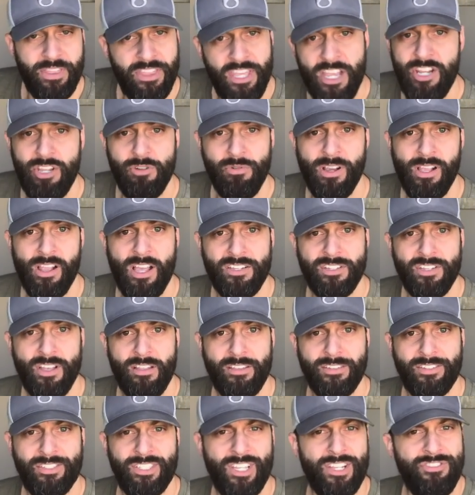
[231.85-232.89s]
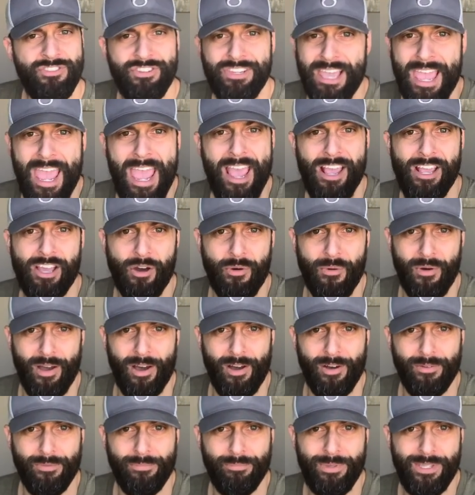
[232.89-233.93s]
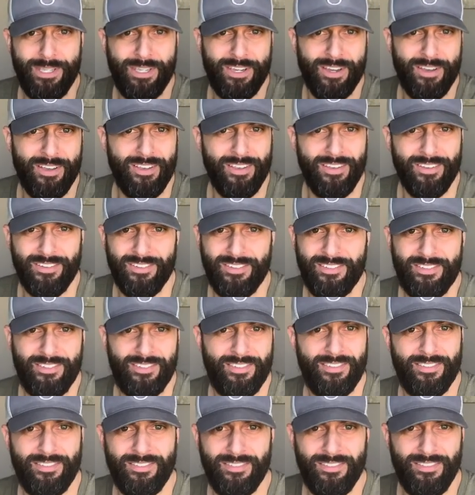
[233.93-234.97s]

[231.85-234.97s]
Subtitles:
then you realize all of a sudden you can't go out because